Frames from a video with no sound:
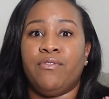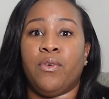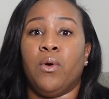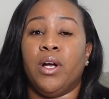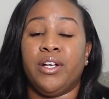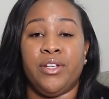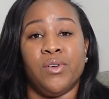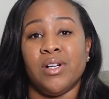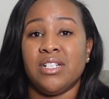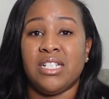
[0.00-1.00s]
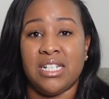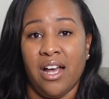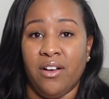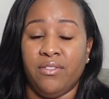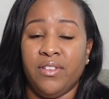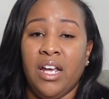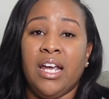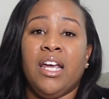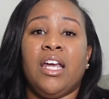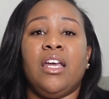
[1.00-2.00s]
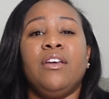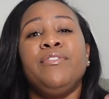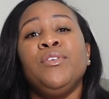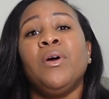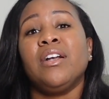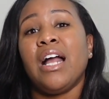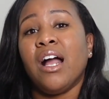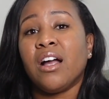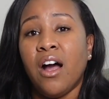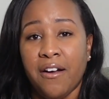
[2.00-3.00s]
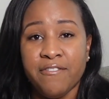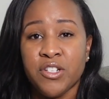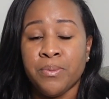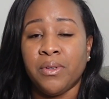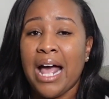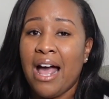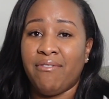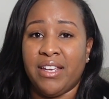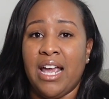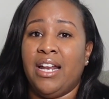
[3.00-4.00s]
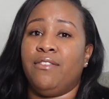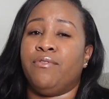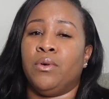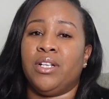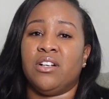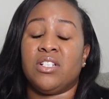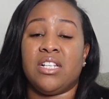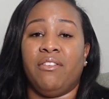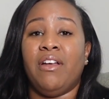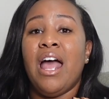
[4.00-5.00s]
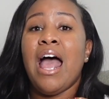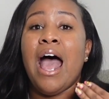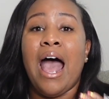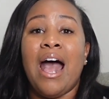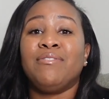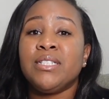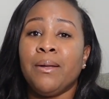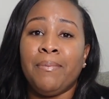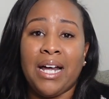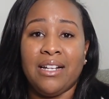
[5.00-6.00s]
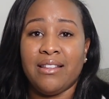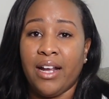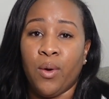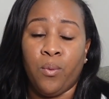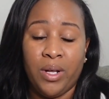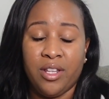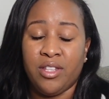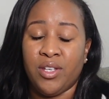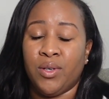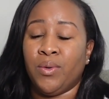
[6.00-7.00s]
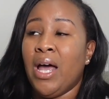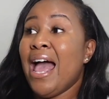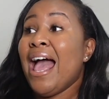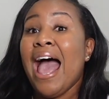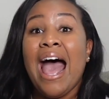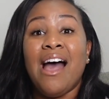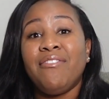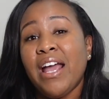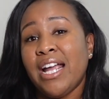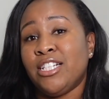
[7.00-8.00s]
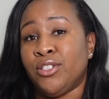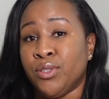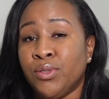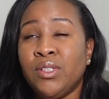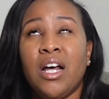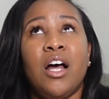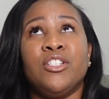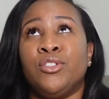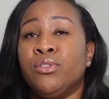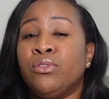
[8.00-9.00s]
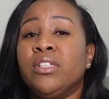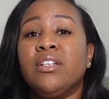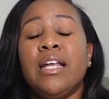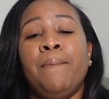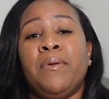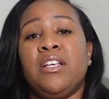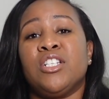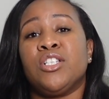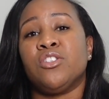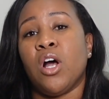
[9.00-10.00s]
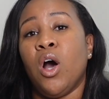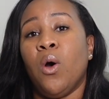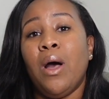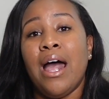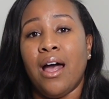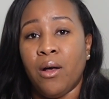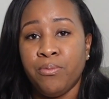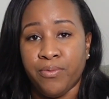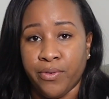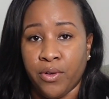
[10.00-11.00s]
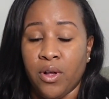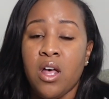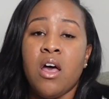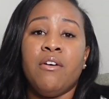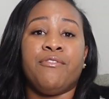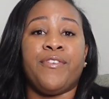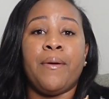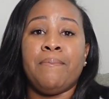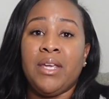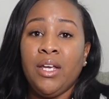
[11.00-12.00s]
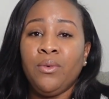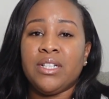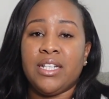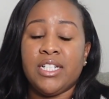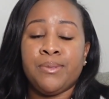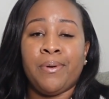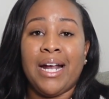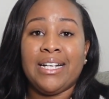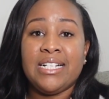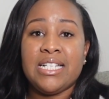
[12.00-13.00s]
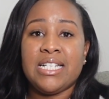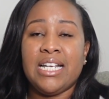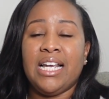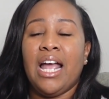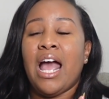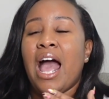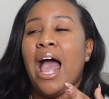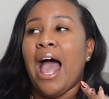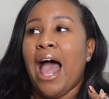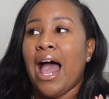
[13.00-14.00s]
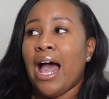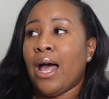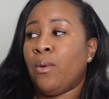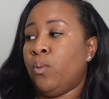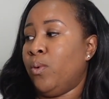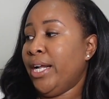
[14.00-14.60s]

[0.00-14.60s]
for yourself. If you are not comfortable advocating for yourself, have somebody there with you. Have a doula. A doula can be so helpful. For me, with this pregnancy, I